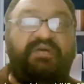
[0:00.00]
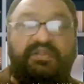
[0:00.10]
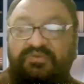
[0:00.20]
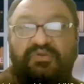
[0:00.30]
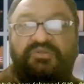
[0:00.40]

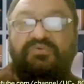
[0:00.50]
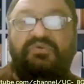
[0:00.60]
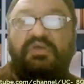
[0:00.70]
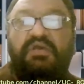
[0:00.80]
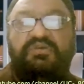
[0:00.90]
I told
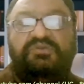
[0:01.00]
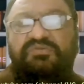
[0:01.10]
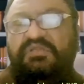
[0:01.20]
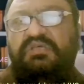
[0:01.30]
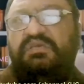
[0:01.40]
you
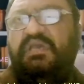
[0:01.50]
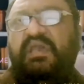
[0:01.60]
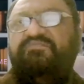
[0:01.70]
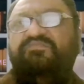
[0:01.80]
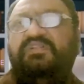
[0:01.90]
usually
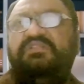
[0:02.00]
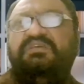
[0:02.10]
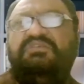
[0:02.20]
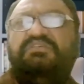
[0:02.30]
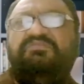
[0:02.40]
MPhil
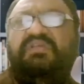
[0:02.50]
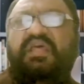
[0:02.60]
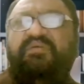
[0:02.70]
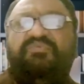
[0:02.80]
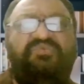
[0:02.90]
thesis will
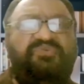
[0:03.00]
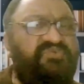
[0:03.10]
have 2